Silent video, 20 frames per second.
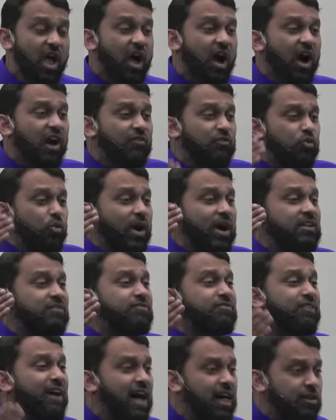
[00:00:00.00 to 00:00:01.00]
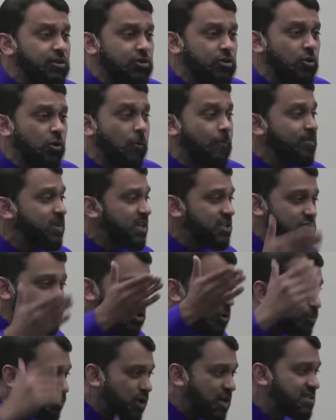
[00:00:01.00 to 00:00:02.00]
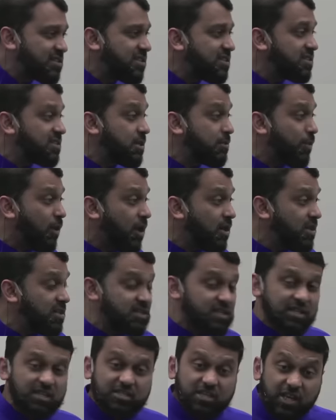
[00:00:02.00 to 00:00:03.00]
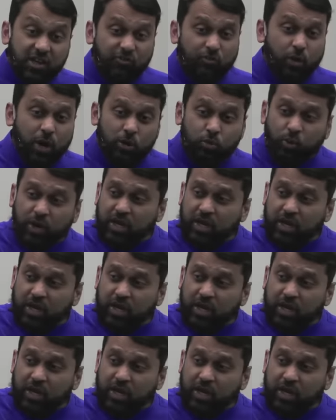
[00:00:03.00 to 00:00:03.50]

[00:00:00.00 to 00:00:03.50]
of what value is your presence in politics if when we